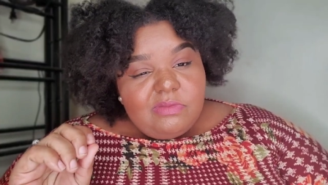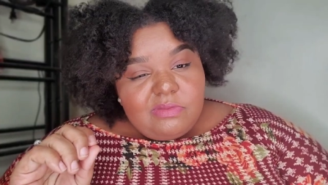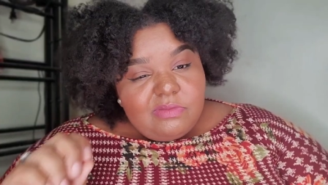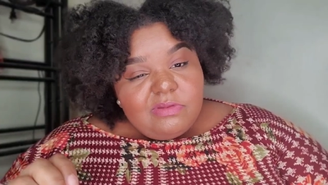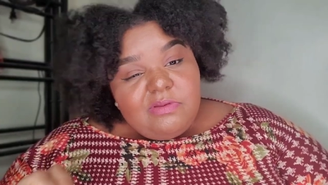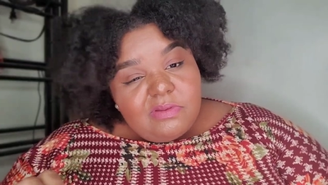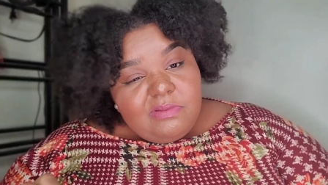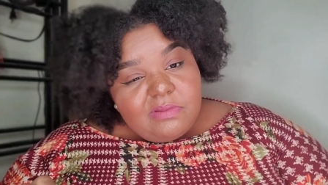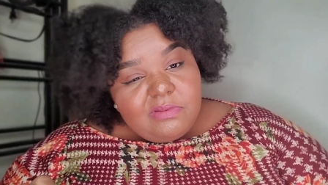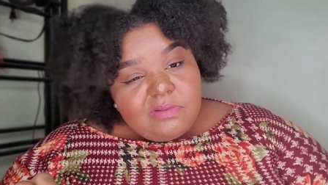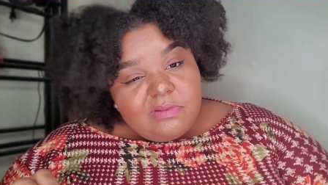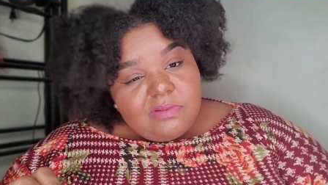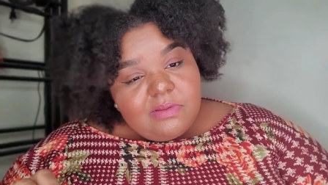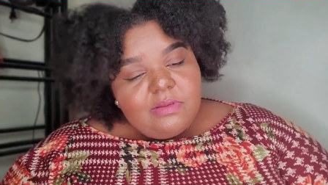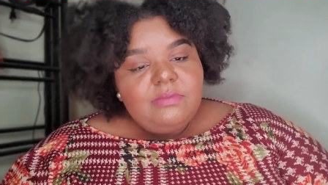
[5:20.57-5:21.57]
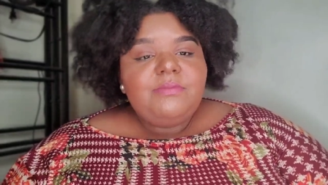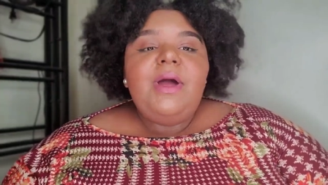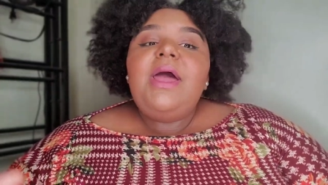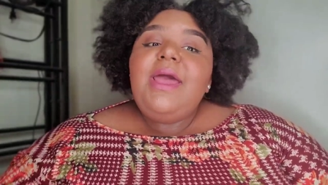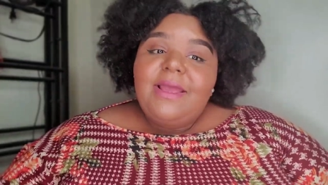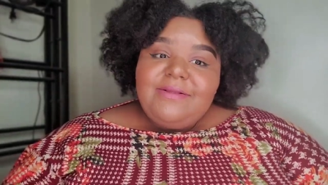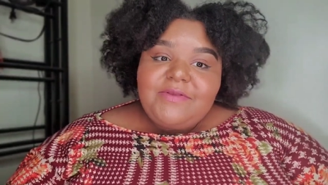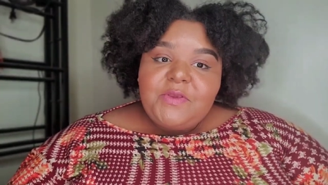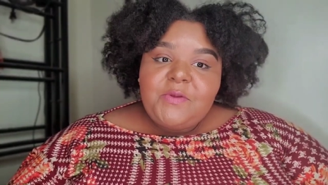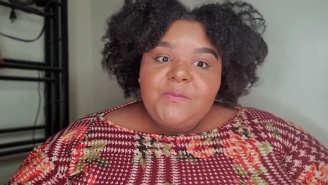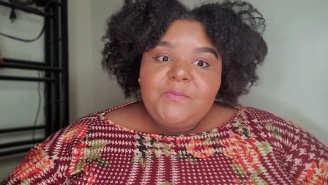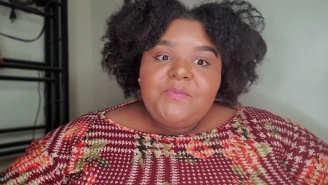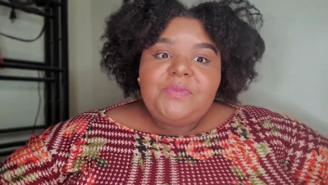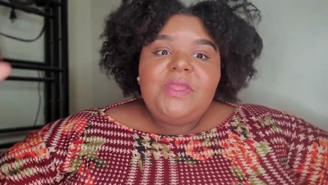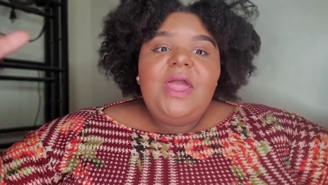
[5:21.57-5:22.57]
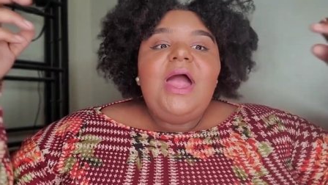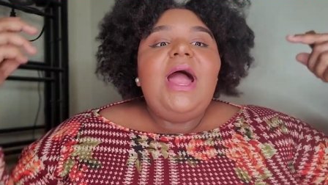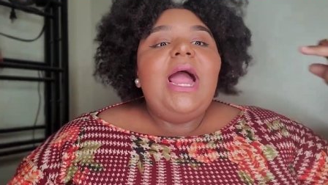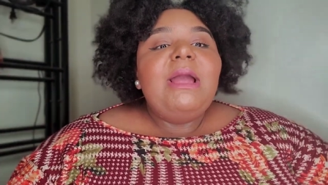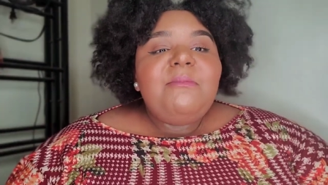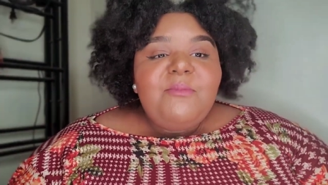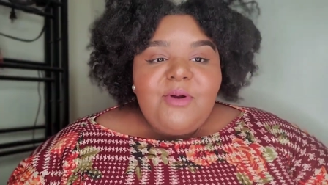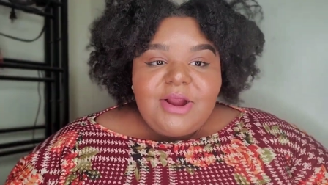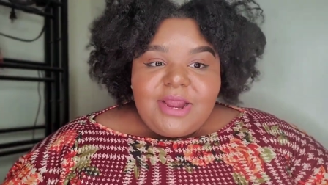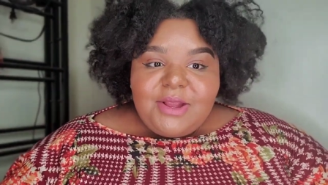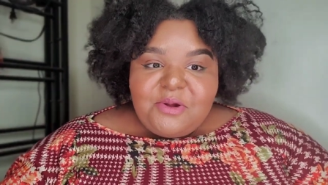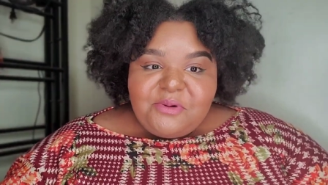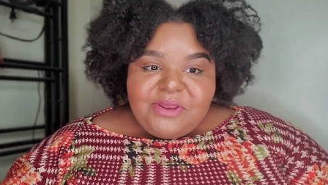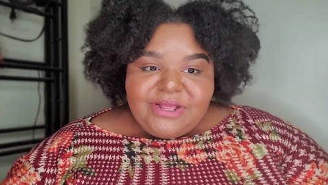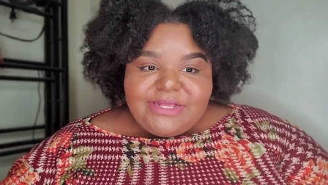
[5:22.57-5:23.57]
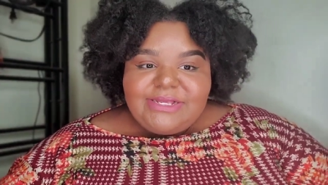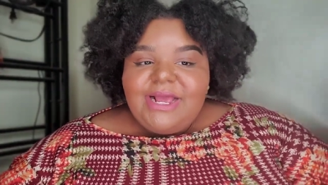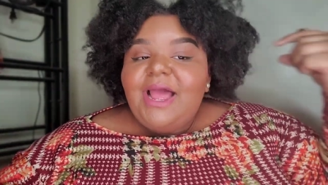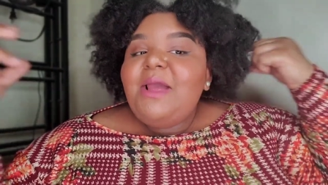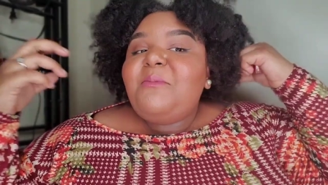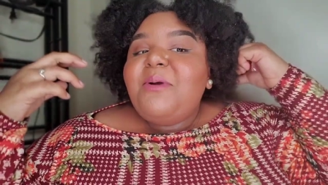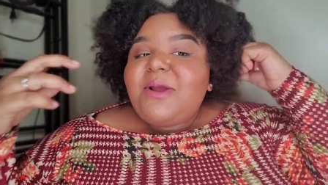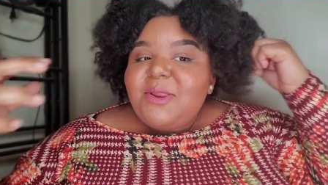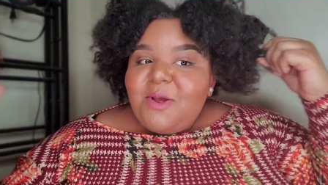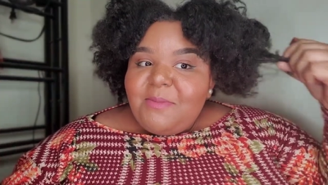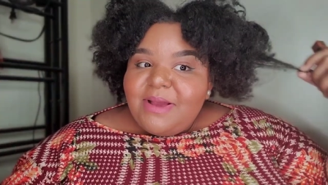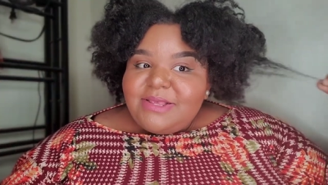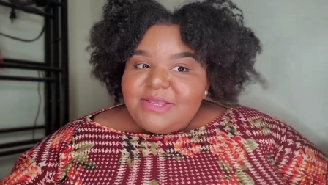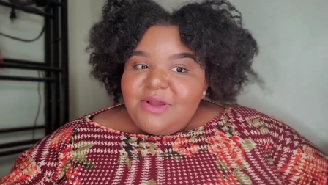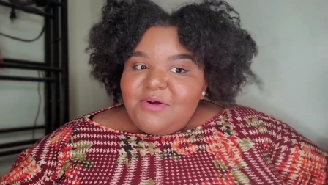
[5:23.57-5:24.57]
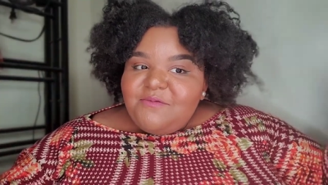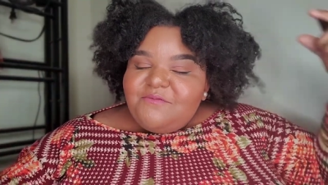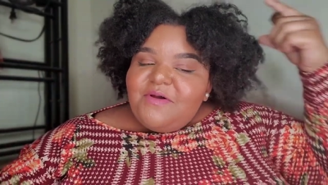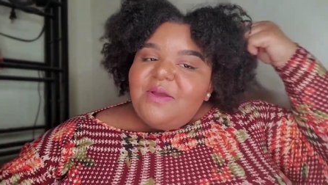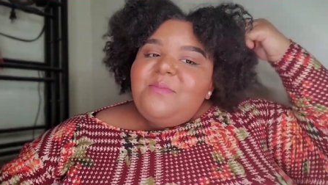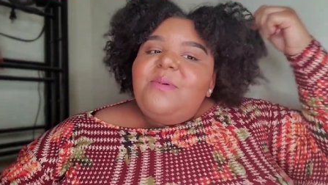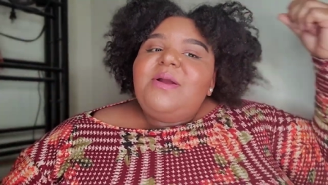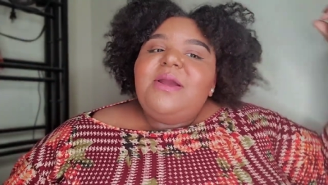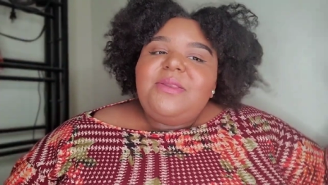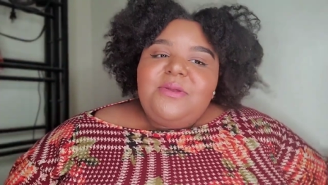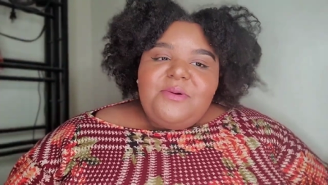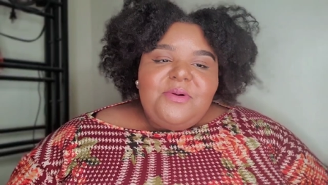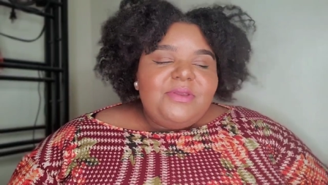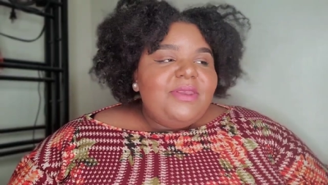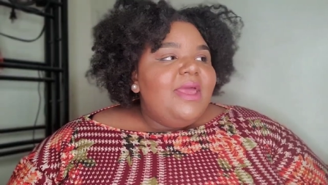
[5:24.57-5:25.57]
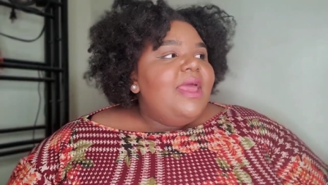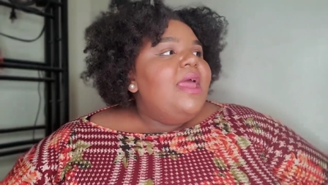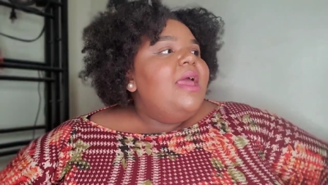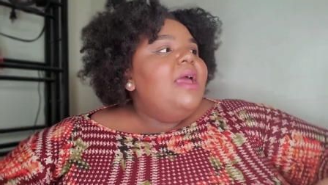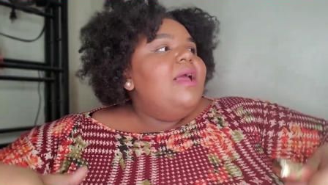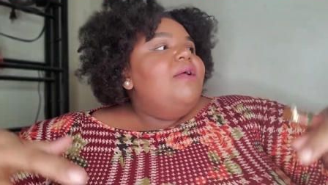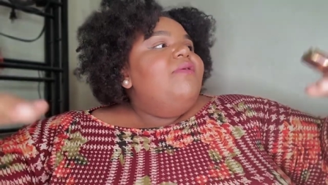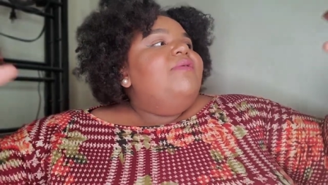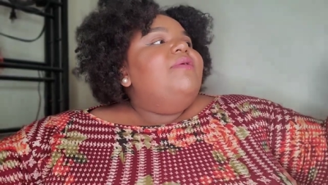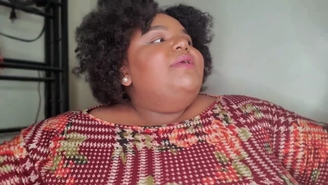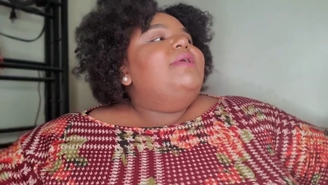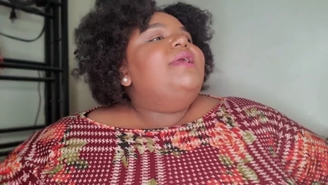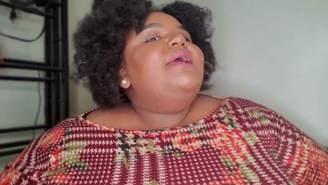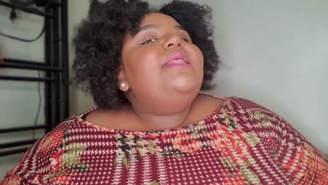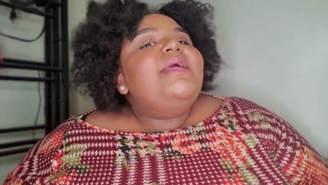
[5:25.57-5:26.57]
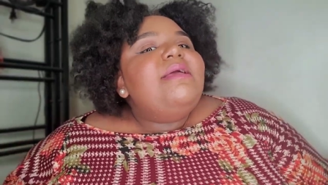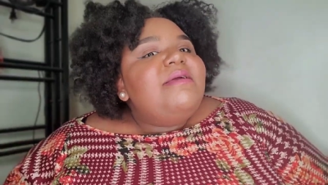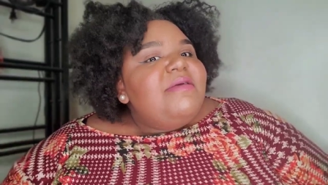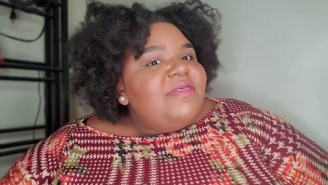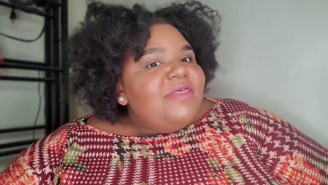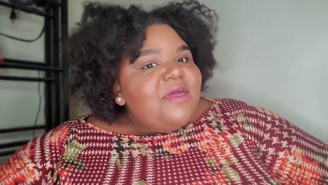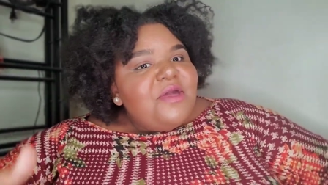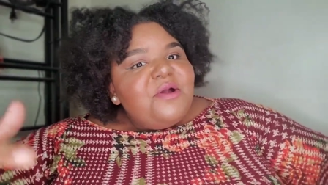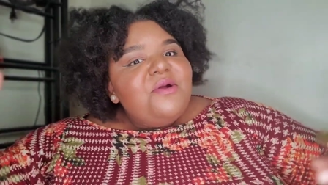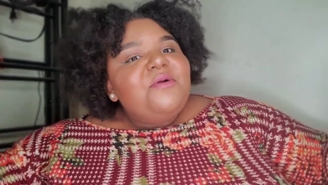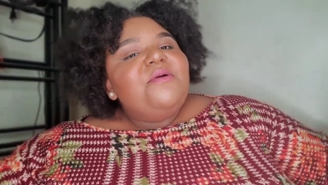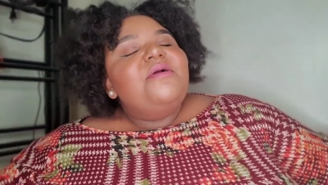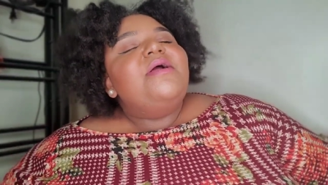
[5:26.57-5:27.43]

Mm. But I'm working on it. I'm working on myself. I'm working on getting there.